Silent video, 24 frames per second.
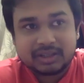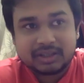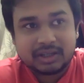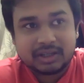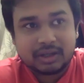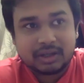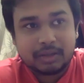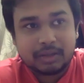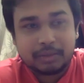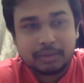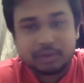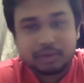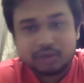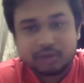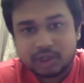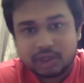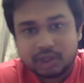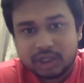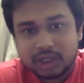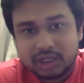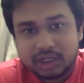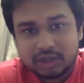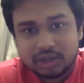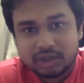
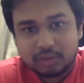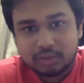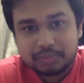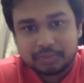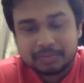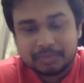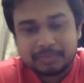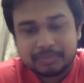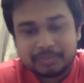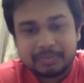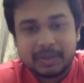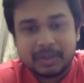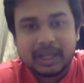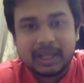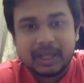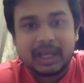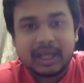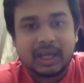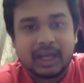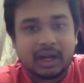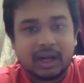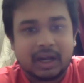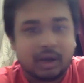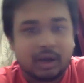opportunity to play
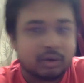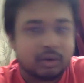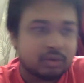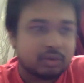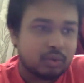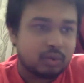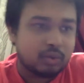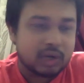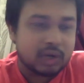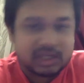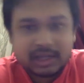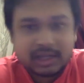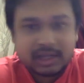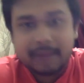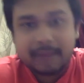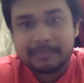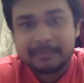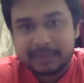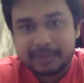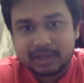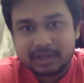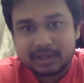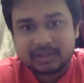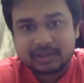around world
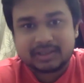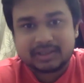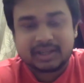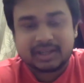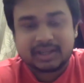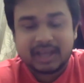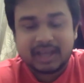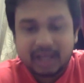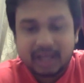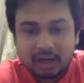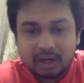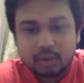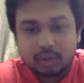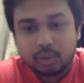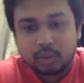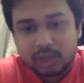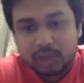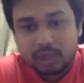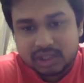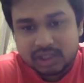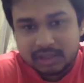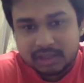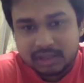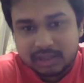champions, stay around world
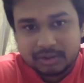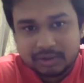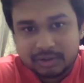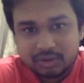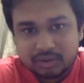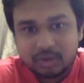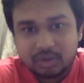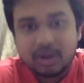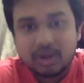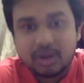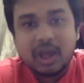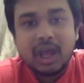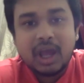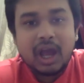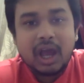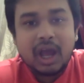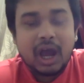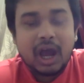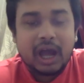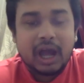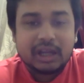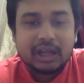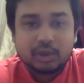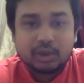champions. So
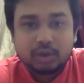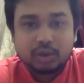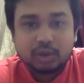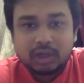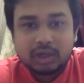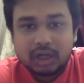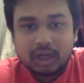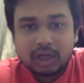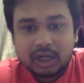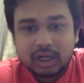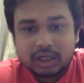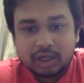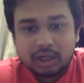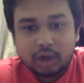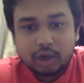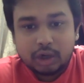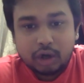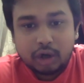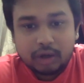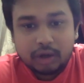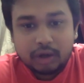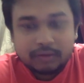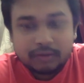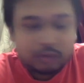I could learn a
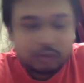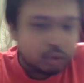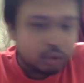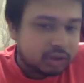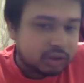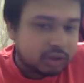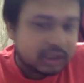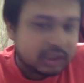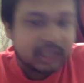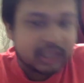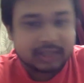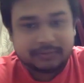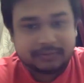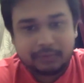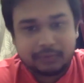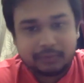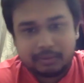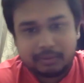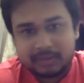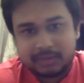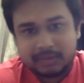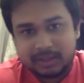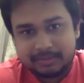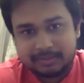lot of good things
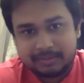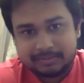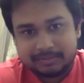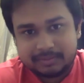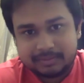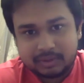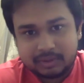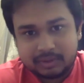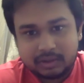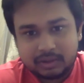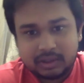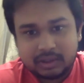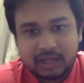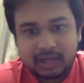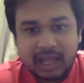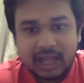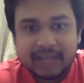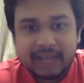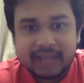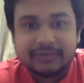from them. Live